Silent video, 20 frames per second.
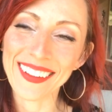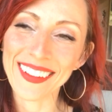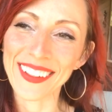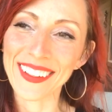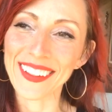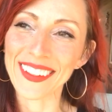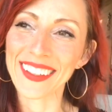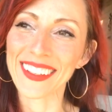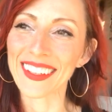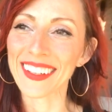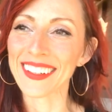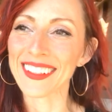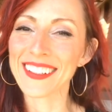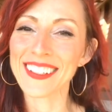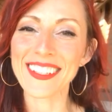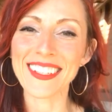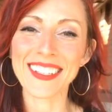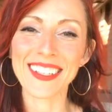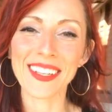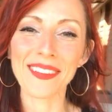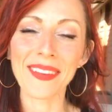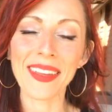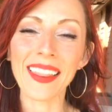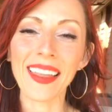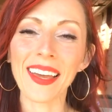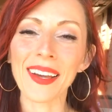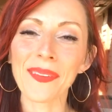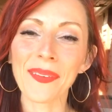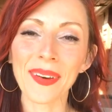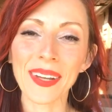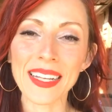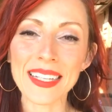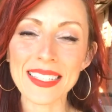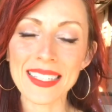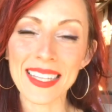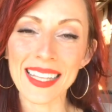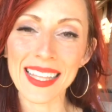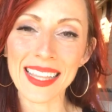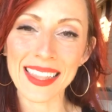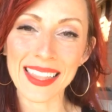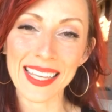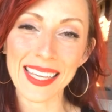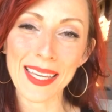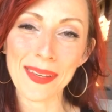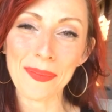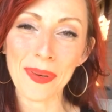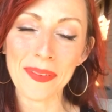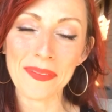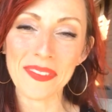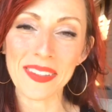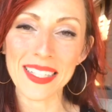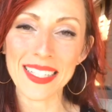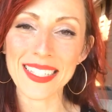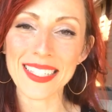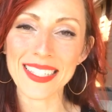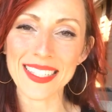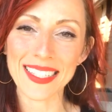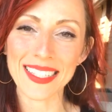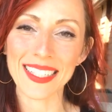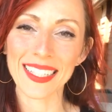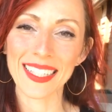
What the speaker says: earlier just to be like, what is the theme of this